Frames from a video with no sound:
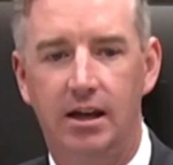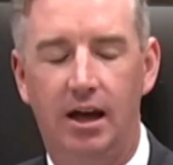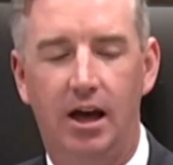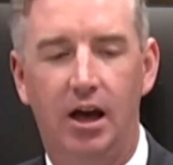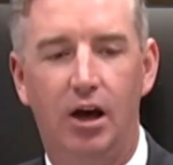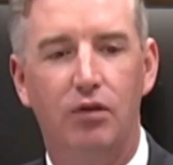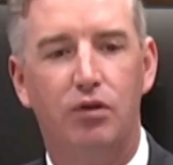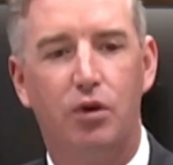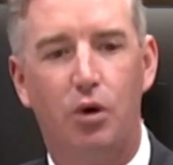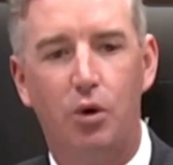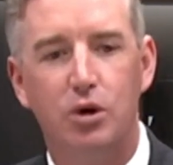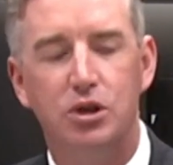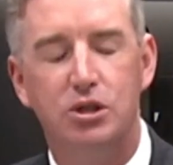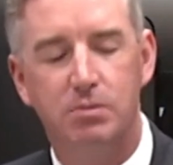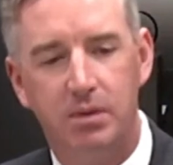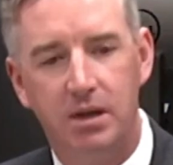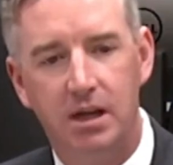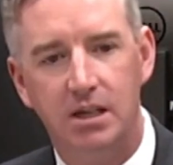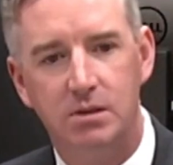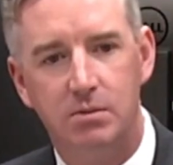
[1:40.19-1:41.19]
Of course,
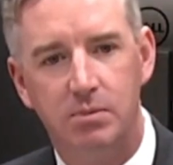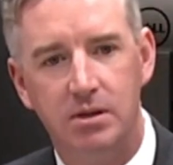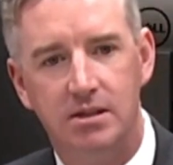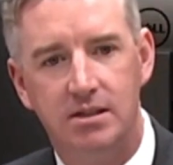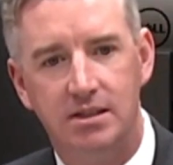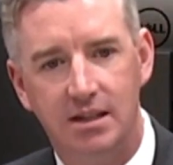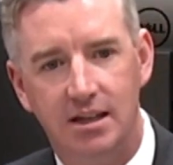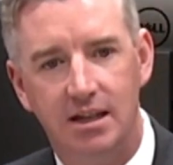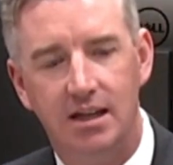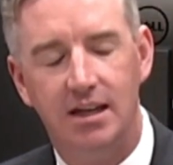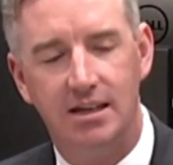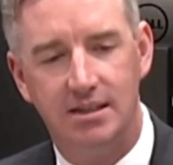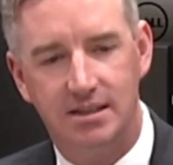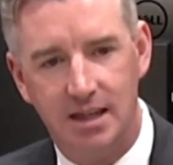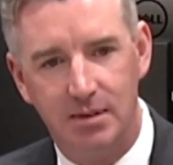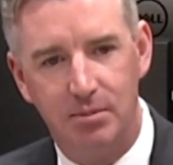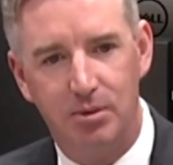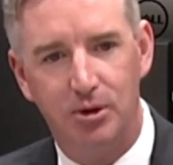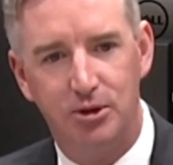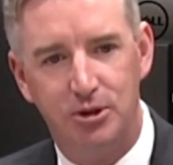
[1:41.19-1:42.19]
PSPC is
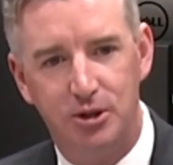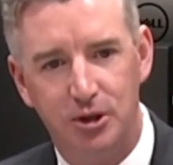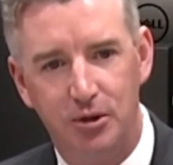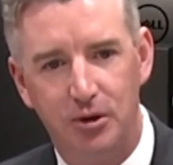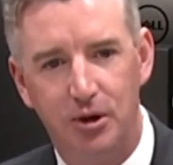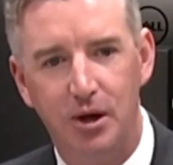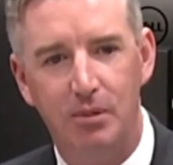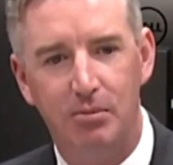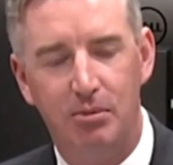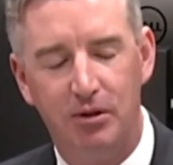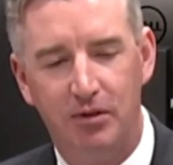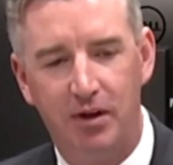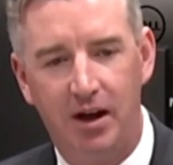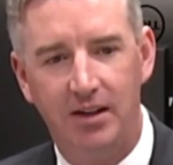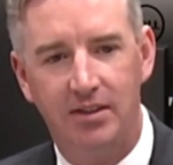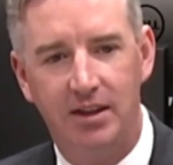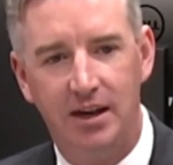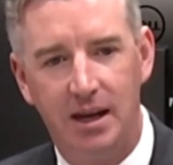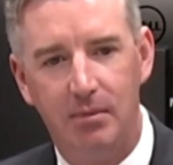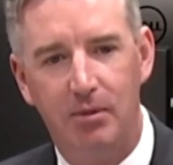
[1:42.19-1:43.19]
able to
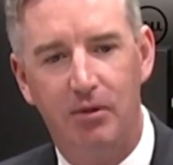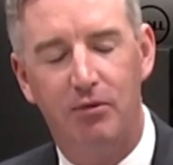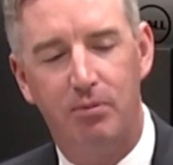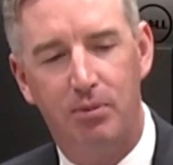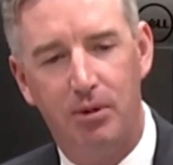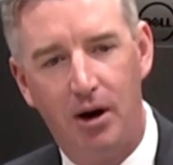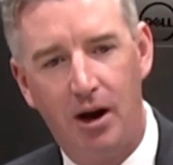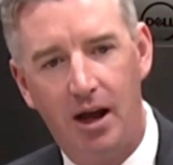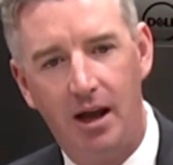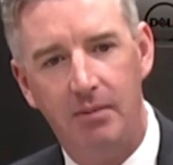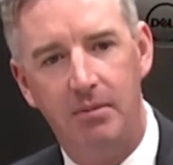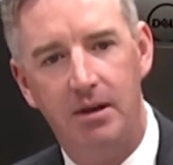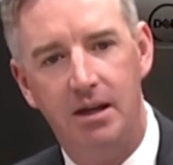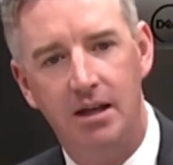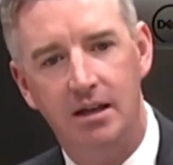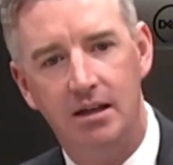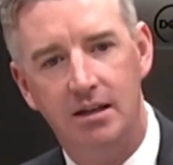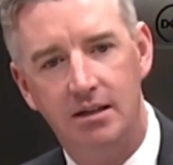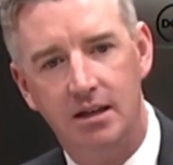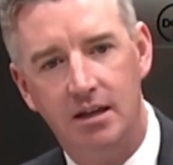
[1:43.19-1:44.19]
provide the name of prime
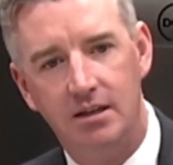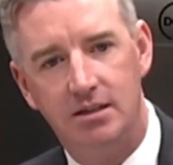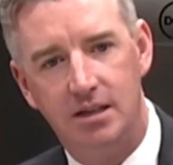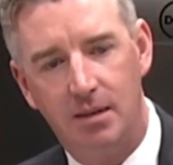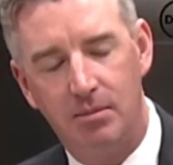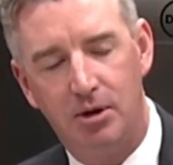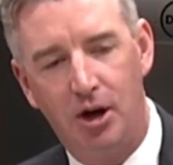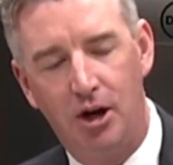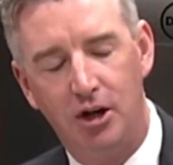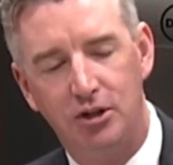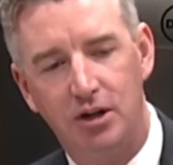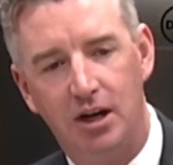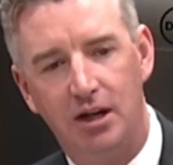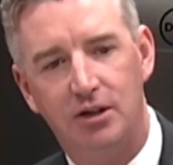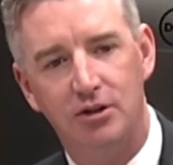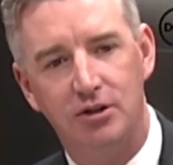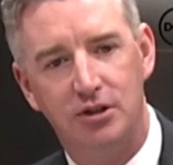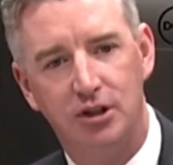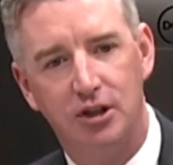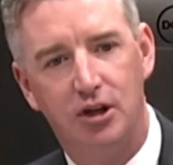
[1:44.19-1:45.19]

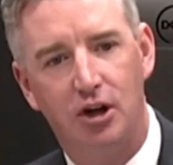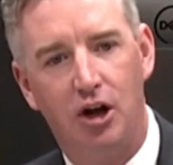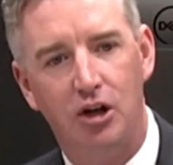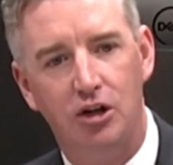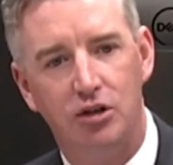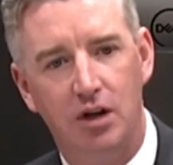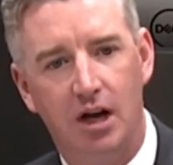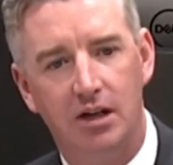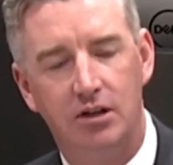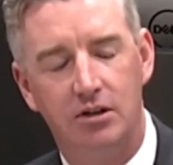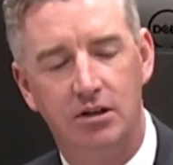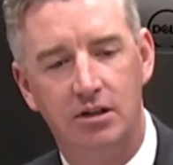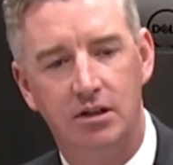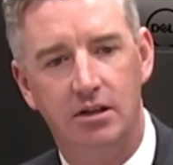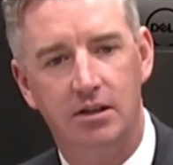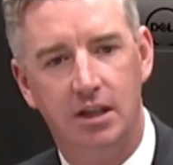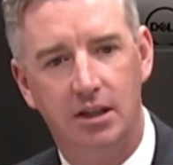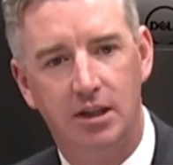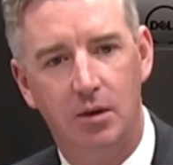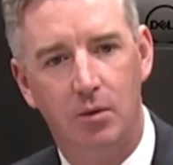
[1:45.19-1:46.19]
subcontractors in the contract
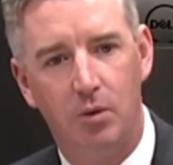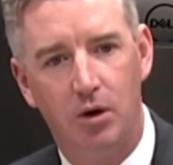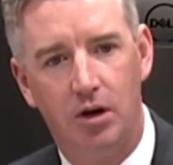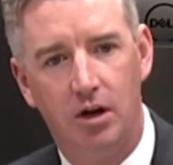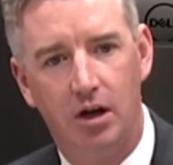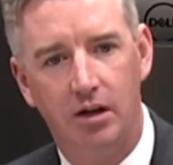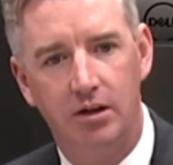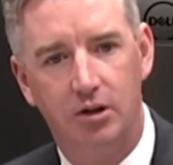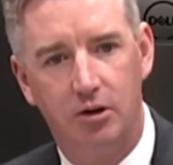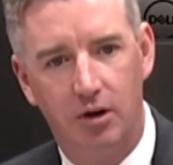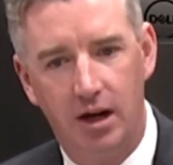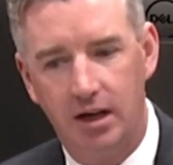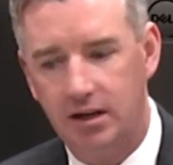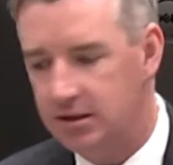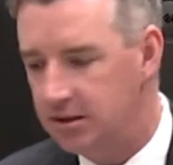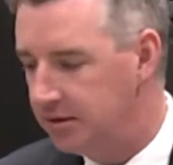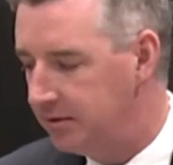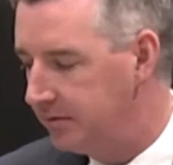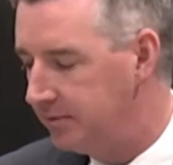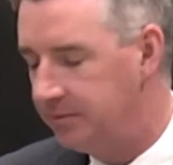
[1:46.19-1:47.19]
that they work on,
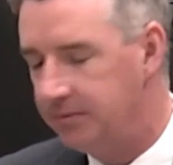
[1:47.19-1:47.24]
correct?